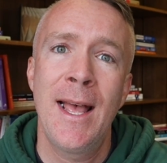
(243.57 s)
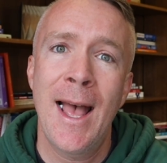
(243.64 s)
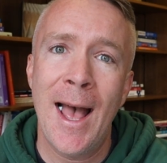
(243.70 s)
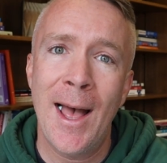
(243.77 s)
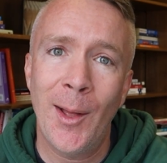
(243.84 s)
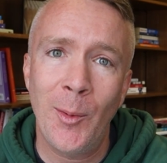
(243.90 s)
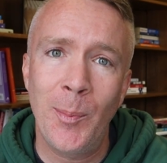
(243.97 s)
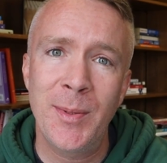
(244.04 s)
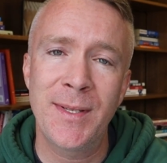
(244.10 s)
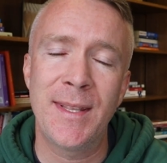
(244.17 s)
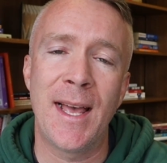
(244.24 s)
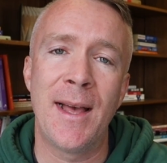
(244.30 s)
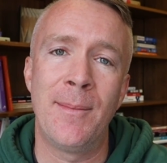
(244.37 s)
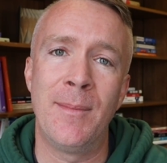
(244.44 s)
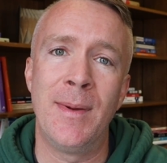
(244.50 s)
helps
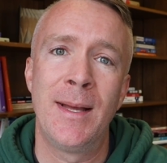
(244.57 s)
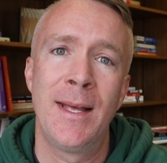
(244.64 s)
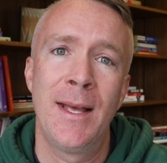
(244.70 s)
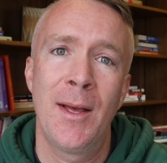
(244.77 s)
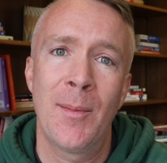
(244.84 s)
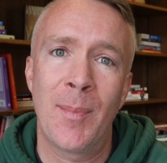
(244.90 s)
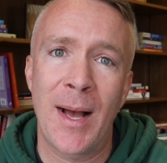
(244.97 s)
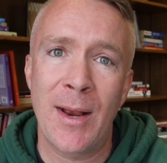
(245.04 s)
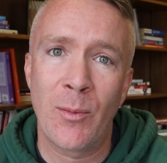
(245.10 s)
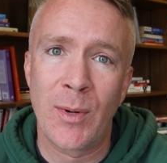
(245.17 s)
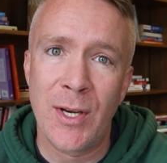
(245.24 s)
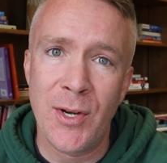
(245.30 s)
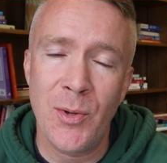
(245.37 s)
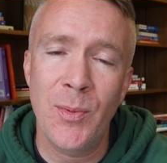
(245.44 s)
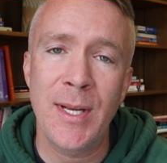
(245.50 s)
them by
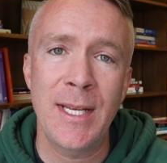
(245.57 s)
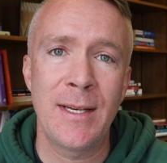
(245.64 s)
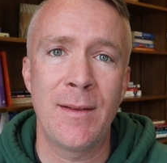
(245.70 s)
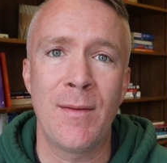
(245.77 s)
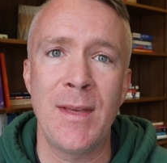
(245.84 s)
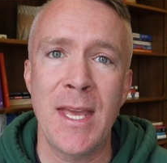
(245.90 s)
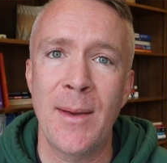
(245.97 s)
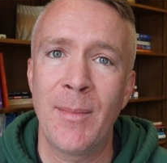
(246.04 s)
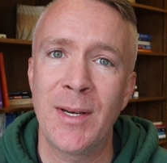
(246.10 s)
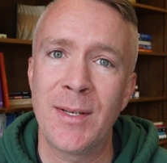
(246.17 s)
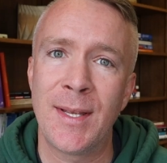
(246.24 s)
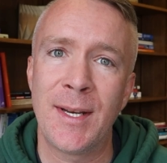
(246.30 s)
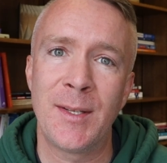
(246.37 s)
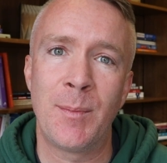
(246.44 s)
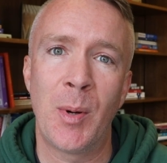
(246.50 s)
renewing the image
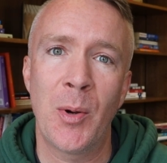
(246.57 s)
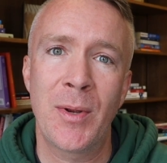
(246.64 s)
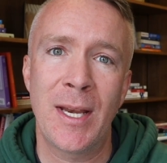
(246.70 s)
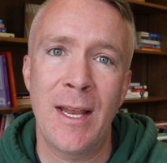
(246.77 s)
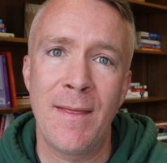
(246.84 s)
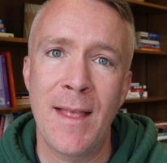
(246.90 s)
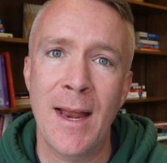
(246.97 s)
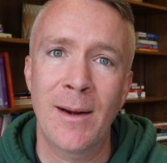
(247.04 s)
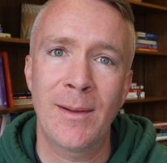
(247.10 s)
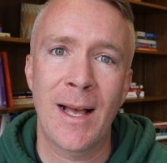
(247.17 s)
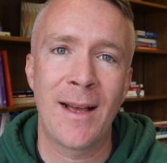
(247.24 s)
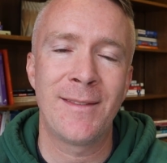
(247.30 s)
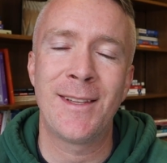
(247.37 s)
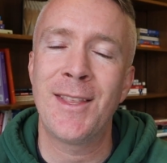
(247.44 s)
that is broken in their lives.